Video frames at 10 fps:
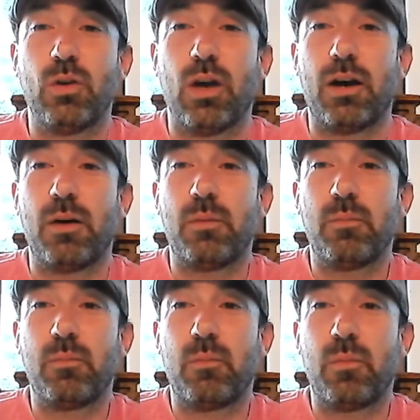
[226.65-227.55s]

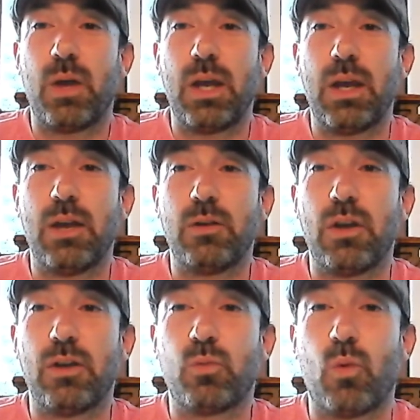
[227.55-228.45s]
um, it, it,
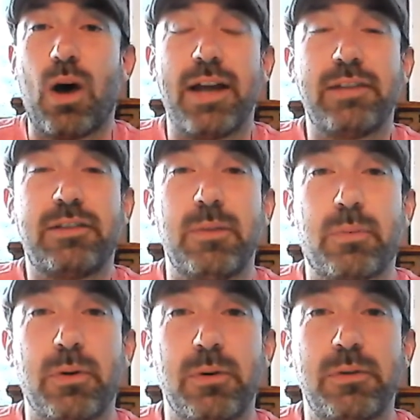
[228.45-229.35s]
it's wise to be
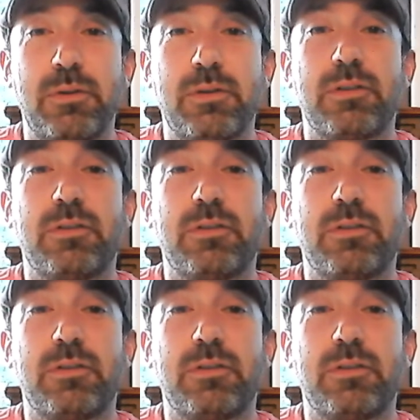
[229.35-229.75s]
prudent,